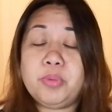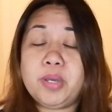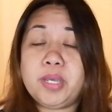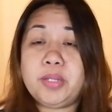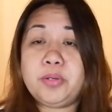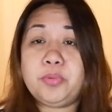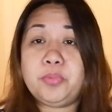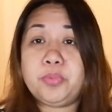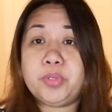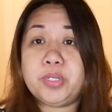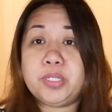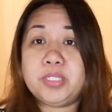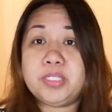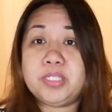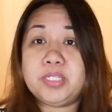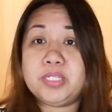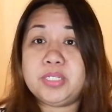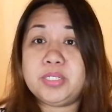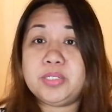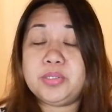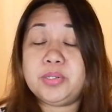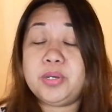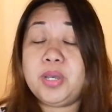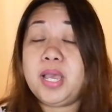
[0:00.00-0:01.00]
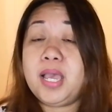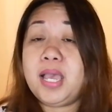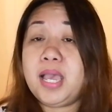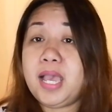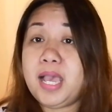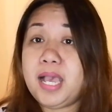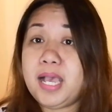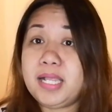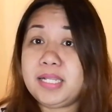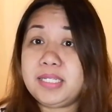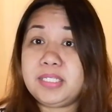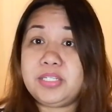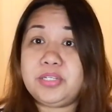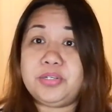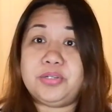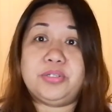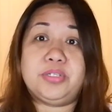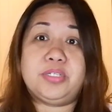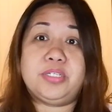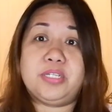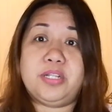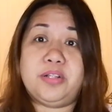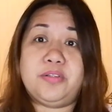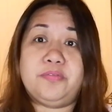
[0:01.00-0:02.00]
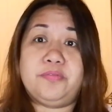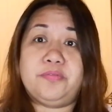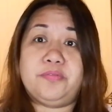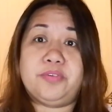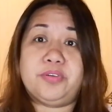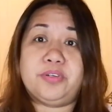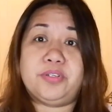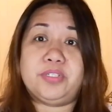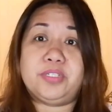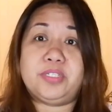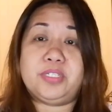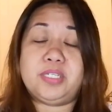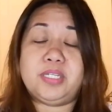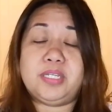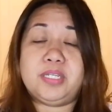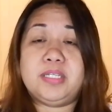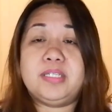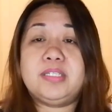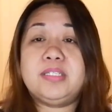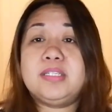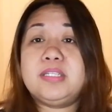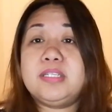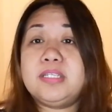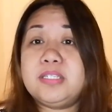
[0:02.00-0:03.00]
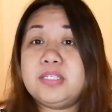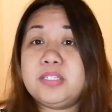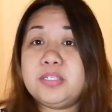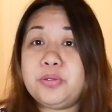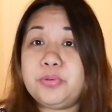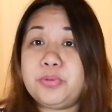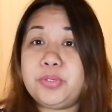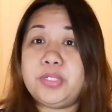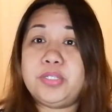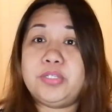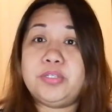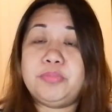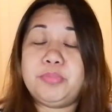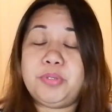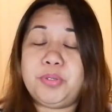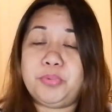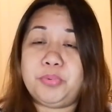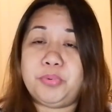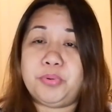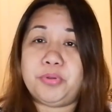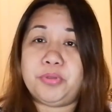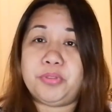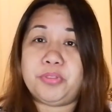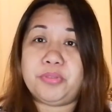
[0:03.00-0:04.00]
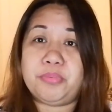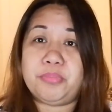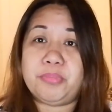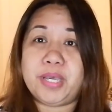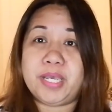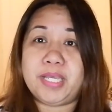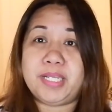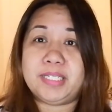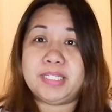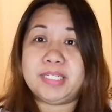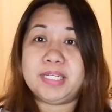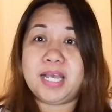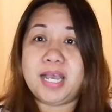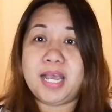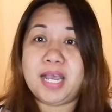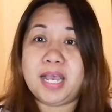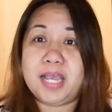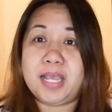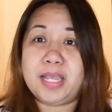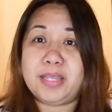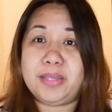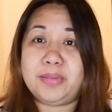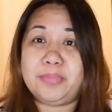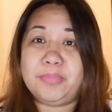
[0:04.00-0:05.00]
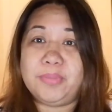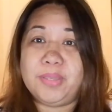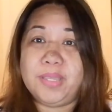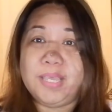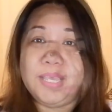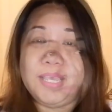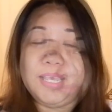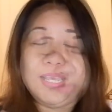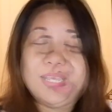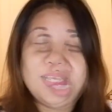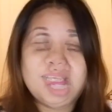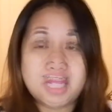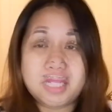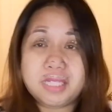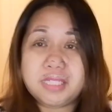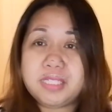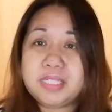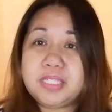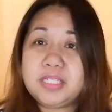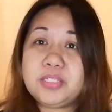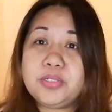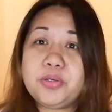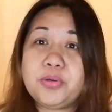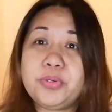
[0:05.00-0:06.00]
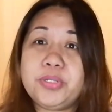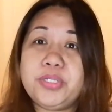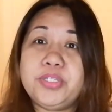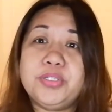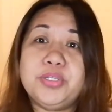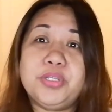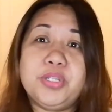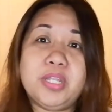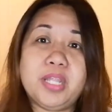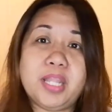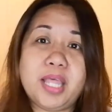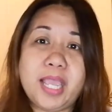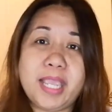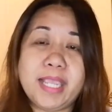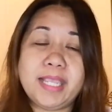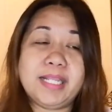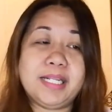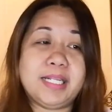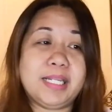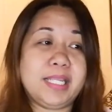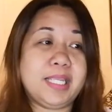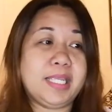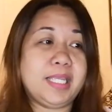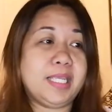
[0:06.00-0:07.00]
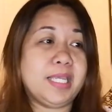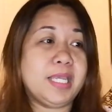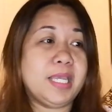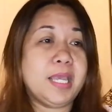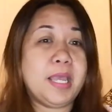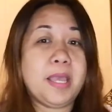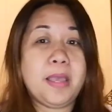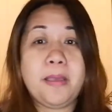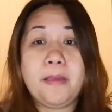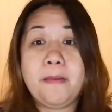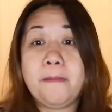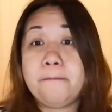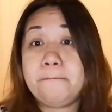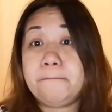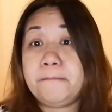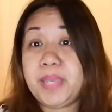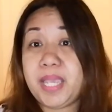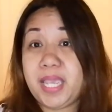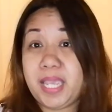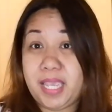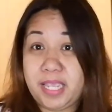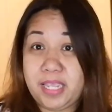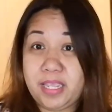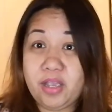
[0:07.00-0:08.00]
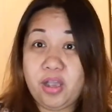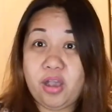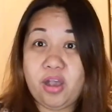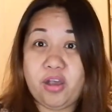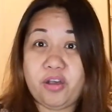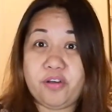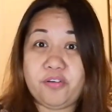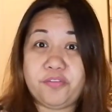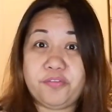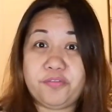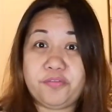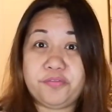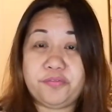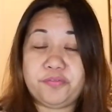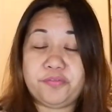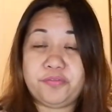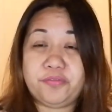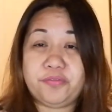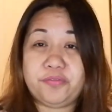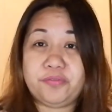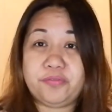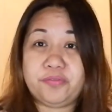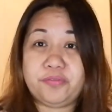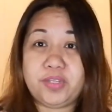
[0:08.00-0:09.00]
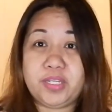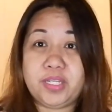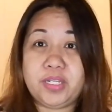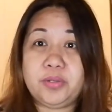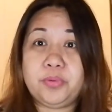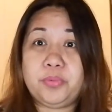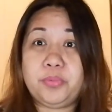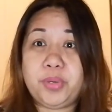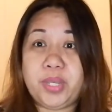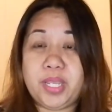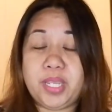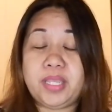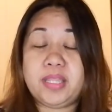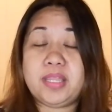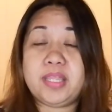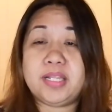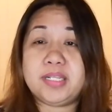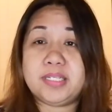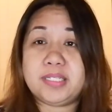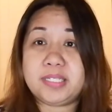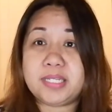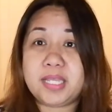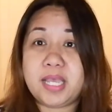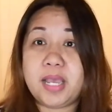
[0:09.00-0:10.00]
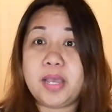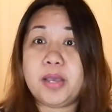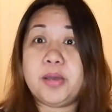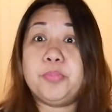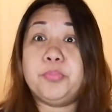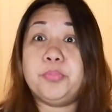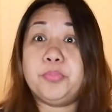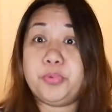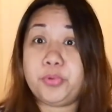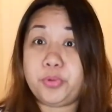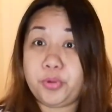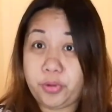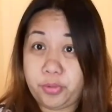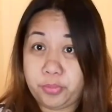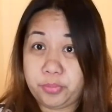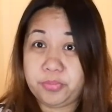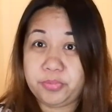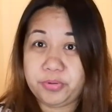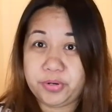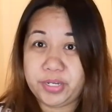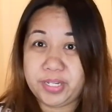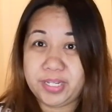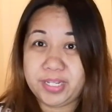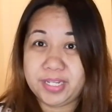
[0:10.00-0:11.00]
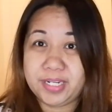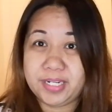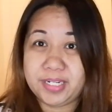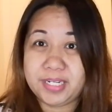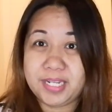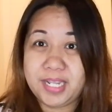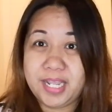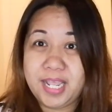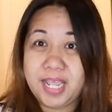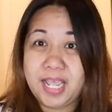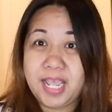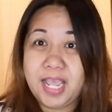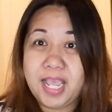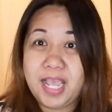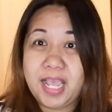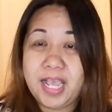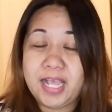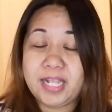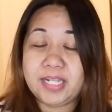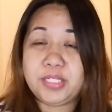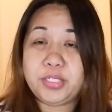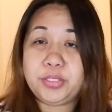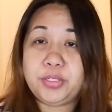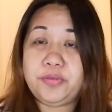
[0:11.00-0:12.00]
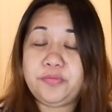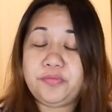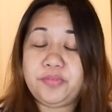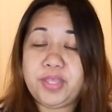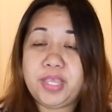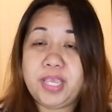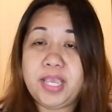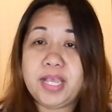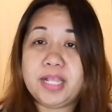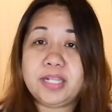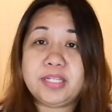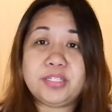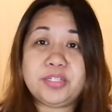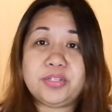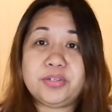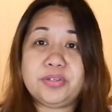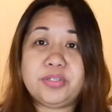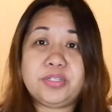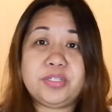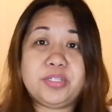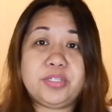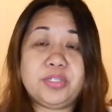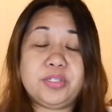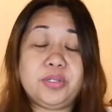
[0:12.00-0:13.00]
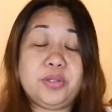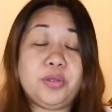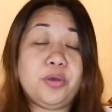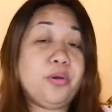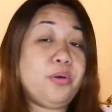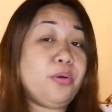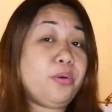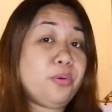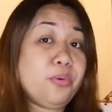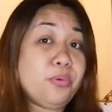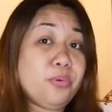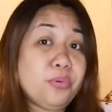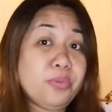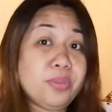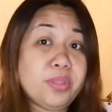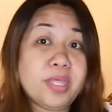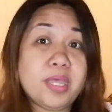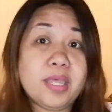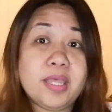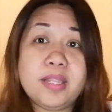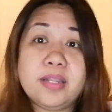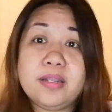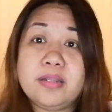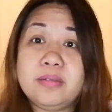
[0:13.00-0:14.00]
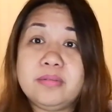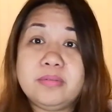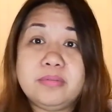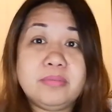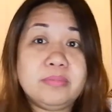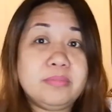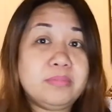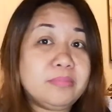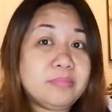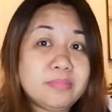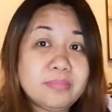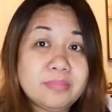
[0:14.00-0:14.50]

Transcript: might want to ask yourself first, is this going to be worth my time? Is this going to likely pay off in a way that's appropriate? And so, if the answer is no, then